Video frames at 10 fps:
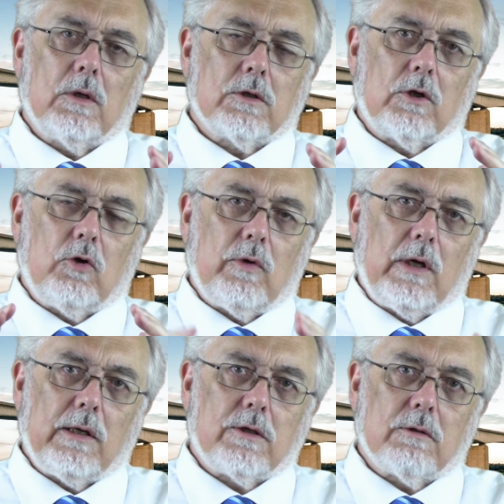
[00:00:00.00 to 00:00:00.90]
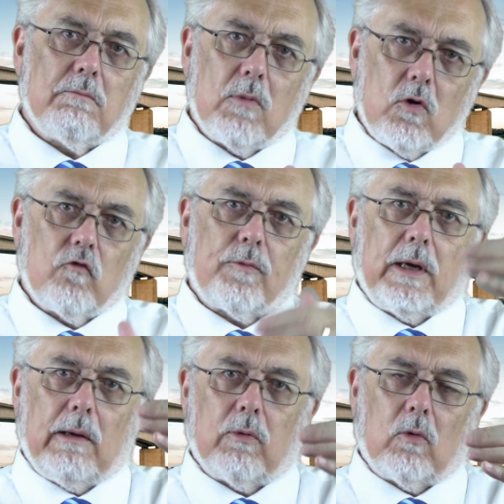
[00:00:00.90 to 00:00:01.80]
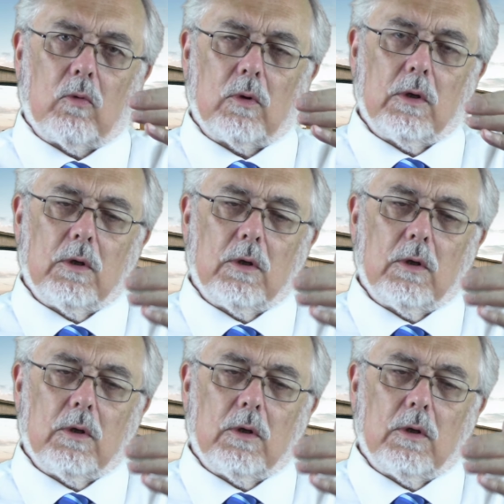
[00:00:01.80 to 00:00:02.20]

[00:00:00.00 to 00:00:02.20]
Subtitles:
So you need to move people